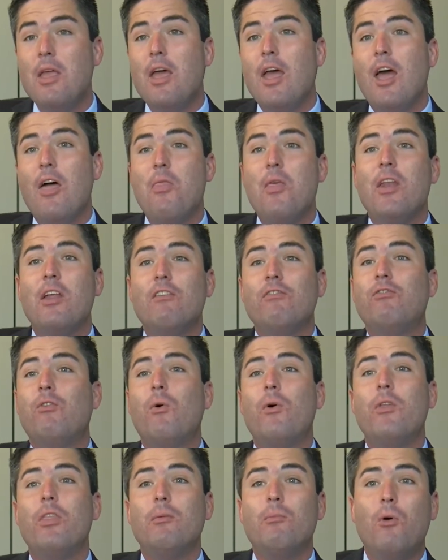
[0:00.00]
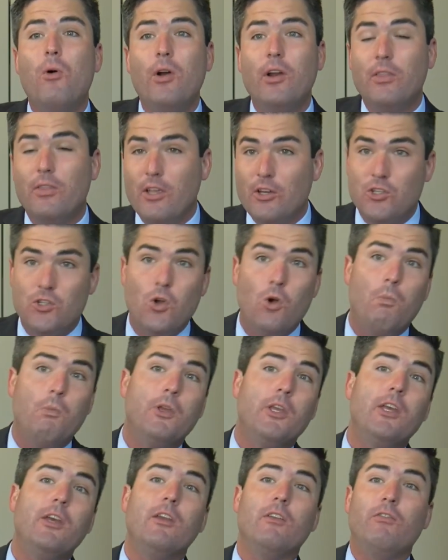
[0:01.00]
And then at 4 in the morning, they show up
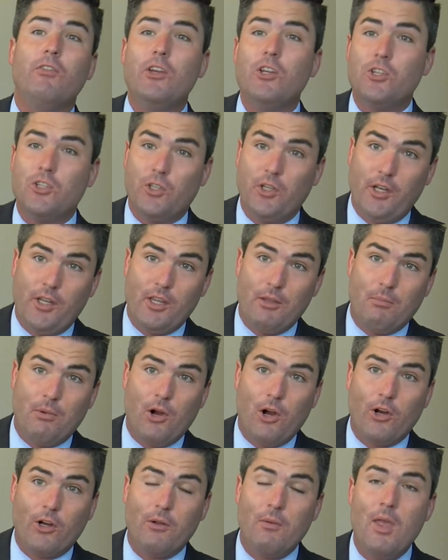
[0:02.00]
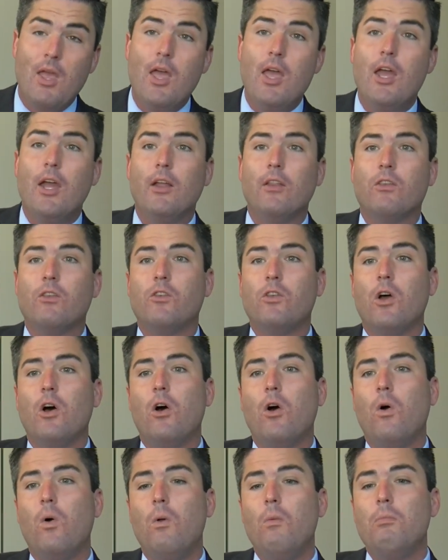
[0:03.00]
again to finish cleaning the park. And
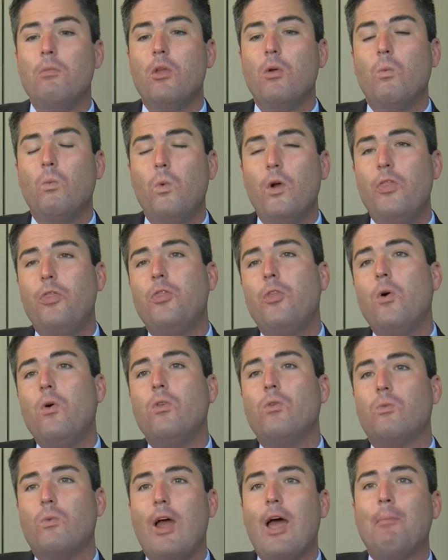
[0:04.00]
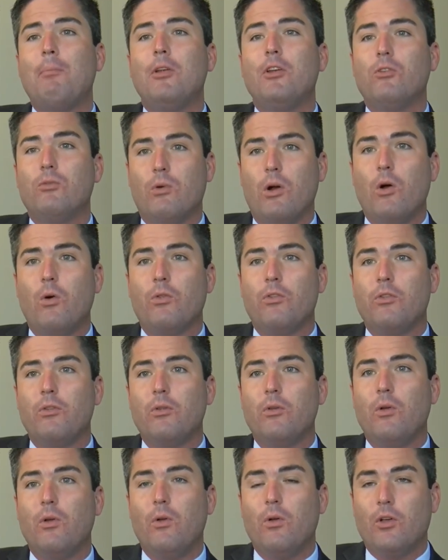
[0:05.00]
so with those rapid growth
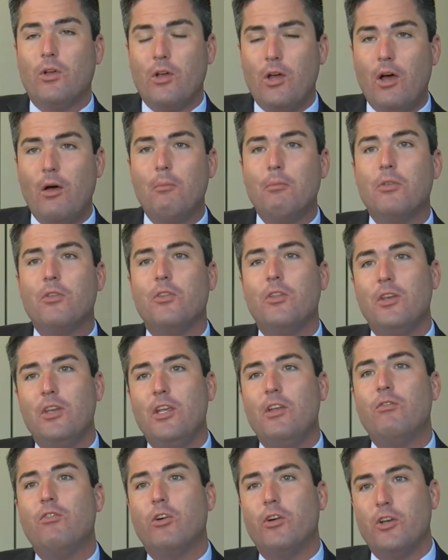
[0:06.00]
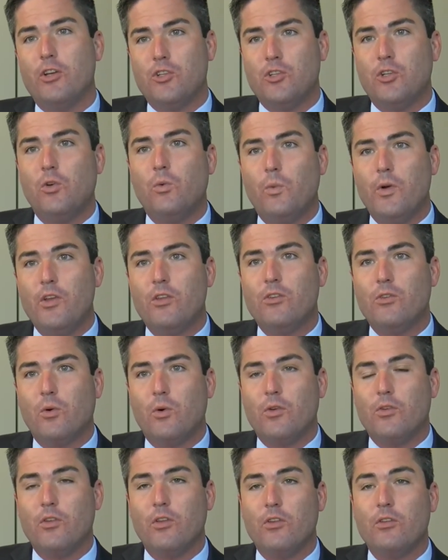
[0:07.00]
comes the need for additional
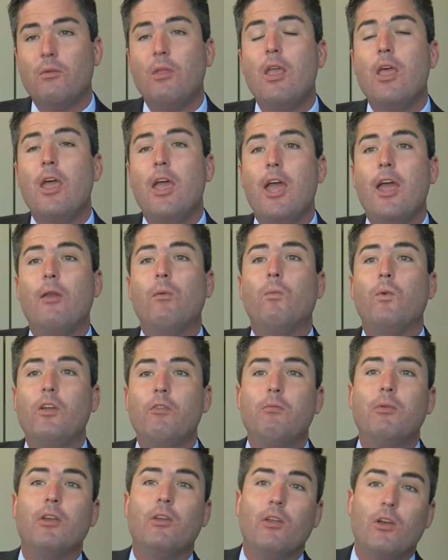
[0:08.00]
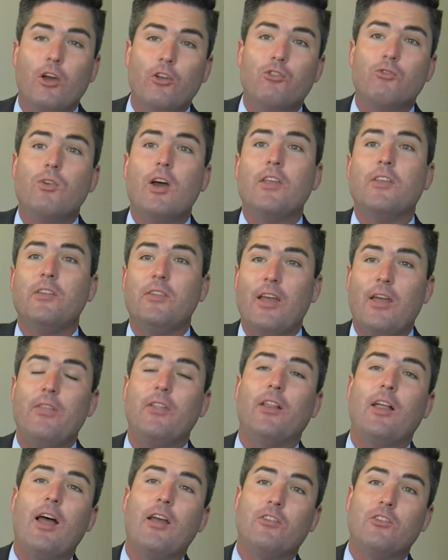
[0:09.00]
resources. And we've been addressing that in
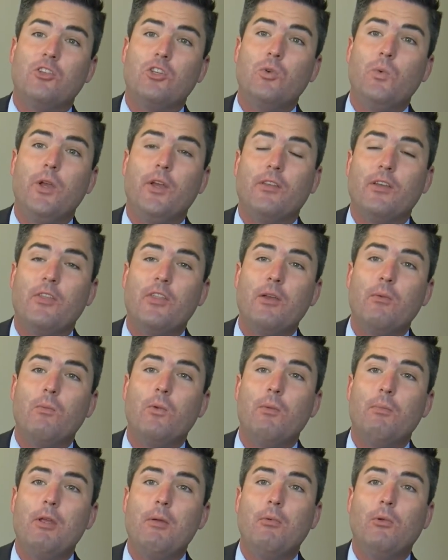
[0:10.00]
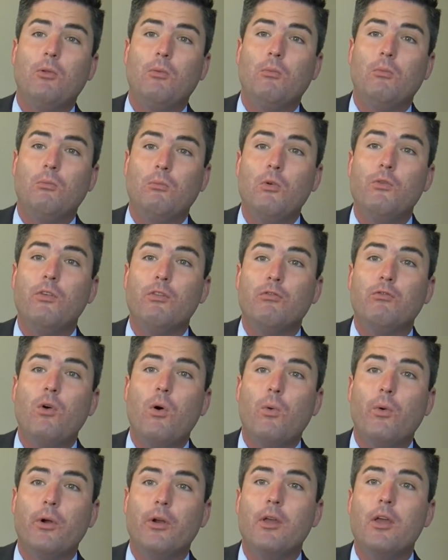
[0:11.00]
the last 2 weeks. I think when people, moving
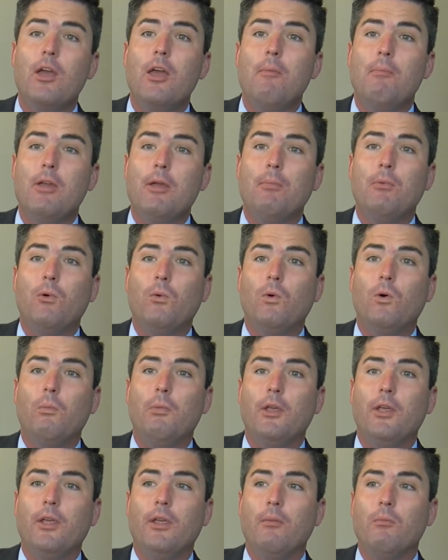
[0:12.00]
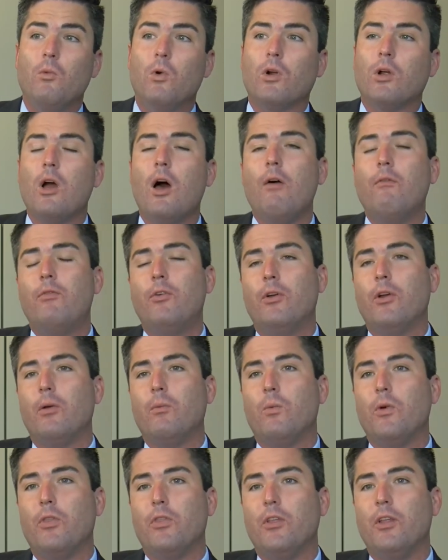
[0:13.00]
forward, people will be more
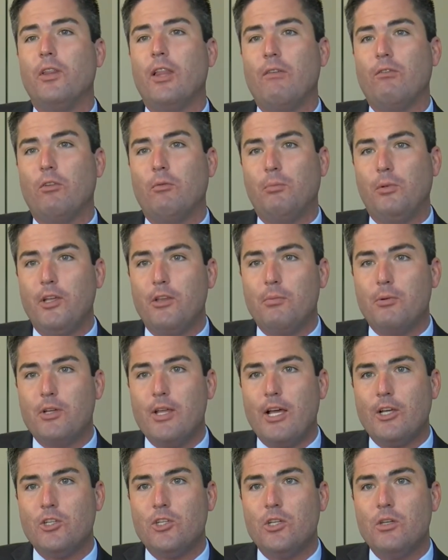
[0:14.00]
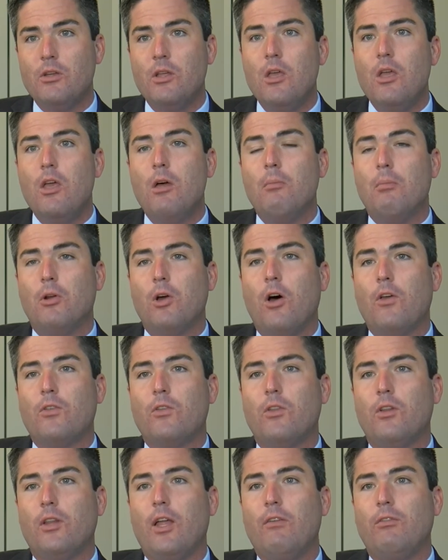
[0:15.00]
comforted with the level of police protection, but also
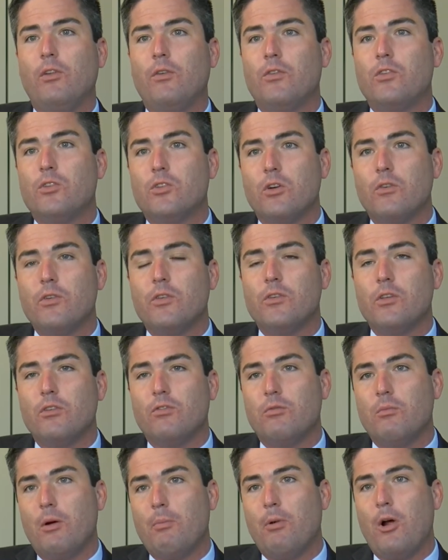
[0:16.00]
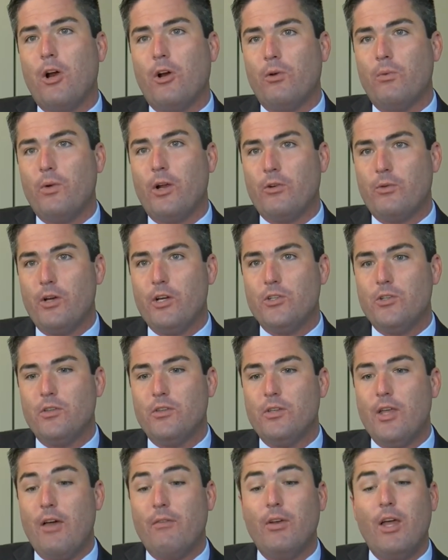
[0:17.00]
the level of services from our park and recreation
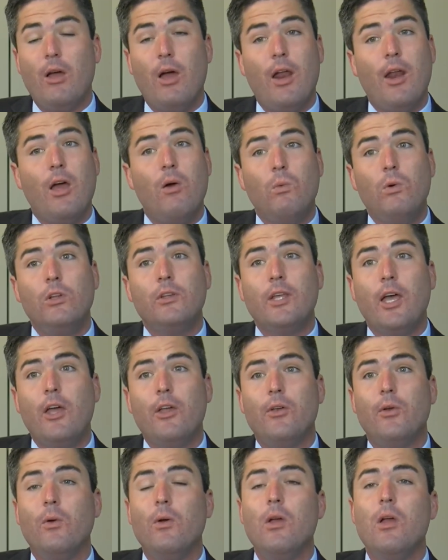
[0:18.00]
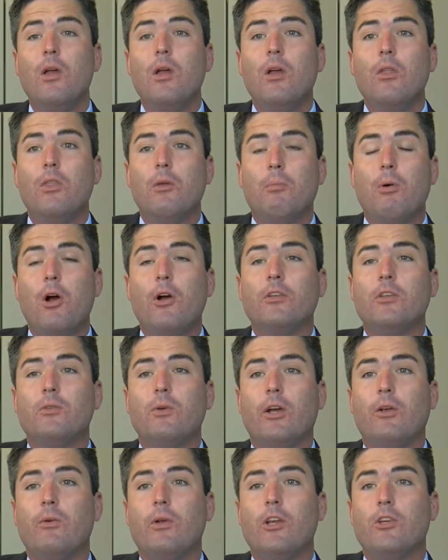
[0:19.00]
staff. And I will tell you, the Parks and
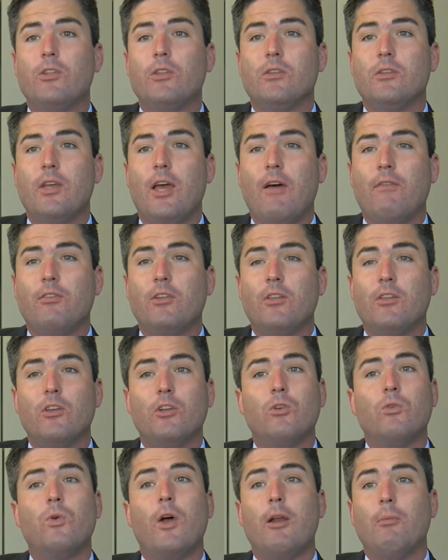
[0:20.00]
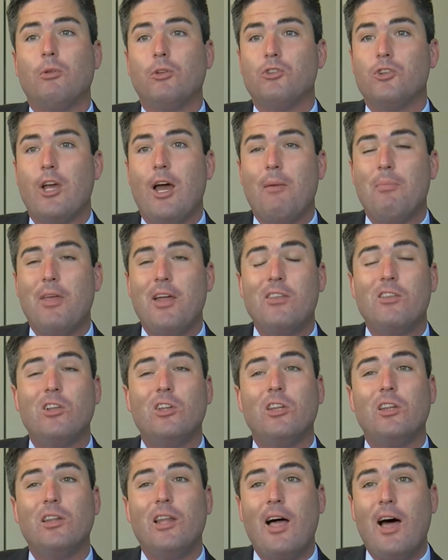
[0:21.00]
Recreation staff does an incredible job. That is a
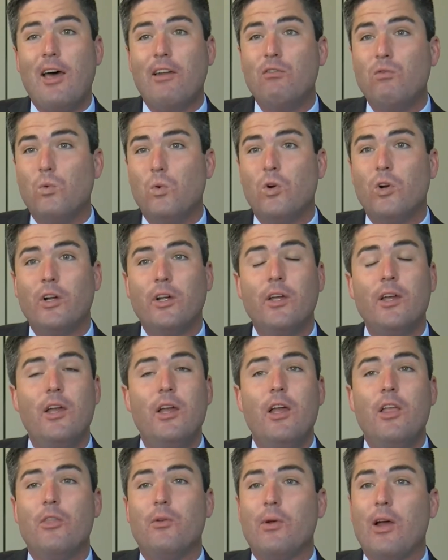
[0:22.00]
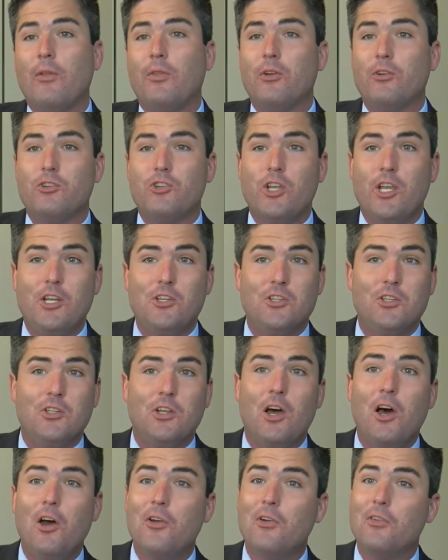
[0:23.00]
lot of work. They're out there changing
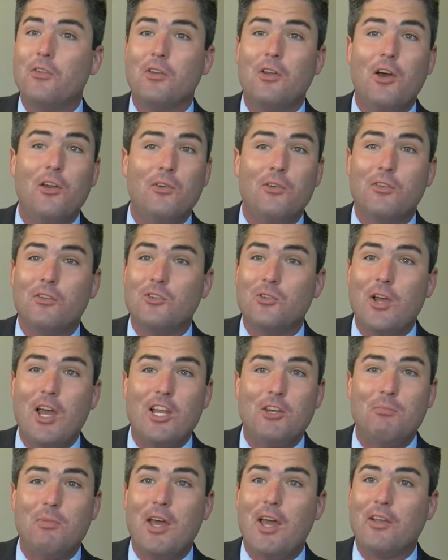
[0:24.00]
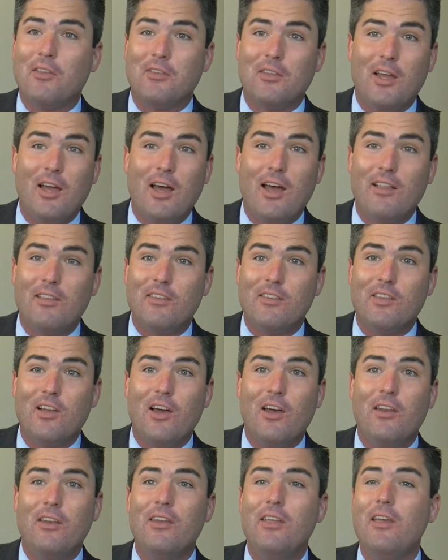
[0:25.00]
hundreds and hundreds of trash bags in the hot
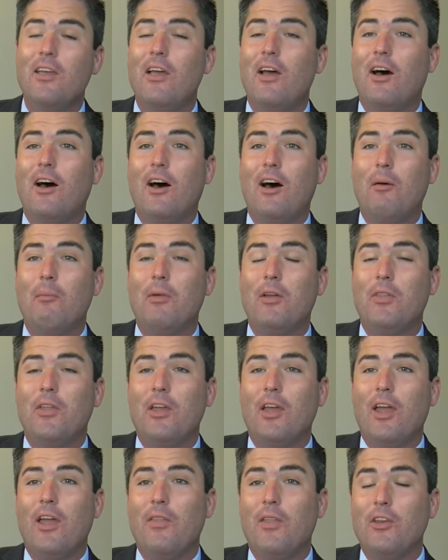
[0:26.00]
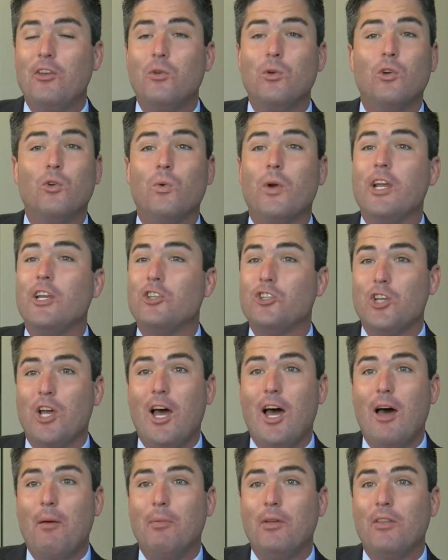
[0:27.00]
sun, and they do a great
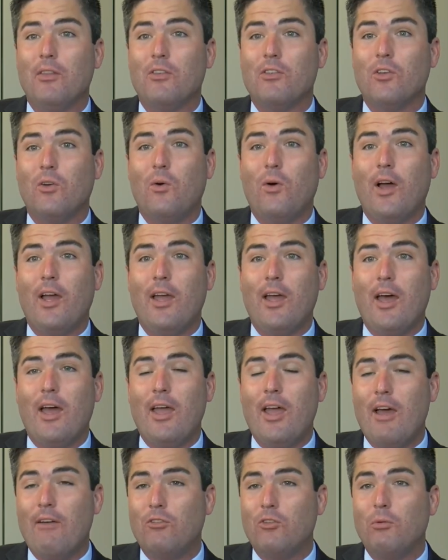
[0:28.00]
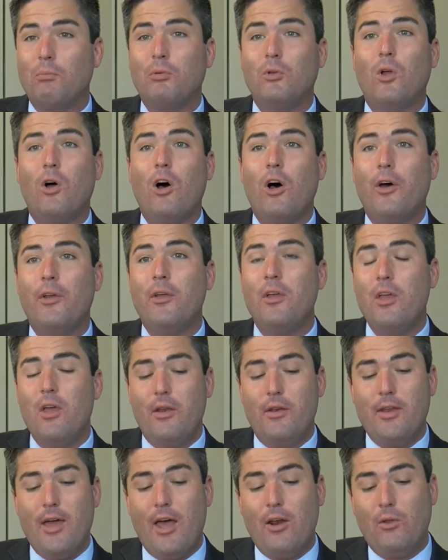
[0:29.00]
job. And so I have to applaud
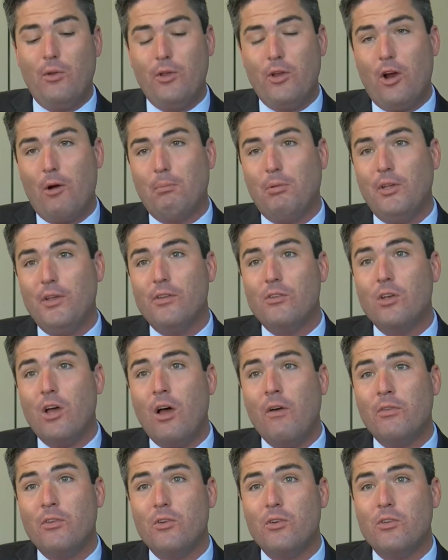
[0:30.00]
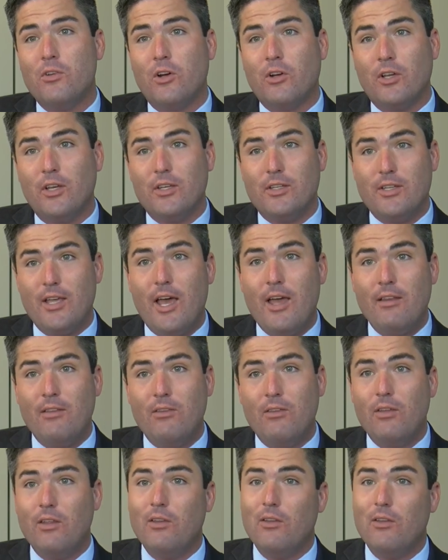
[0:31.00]
not only our police officers and our cadet.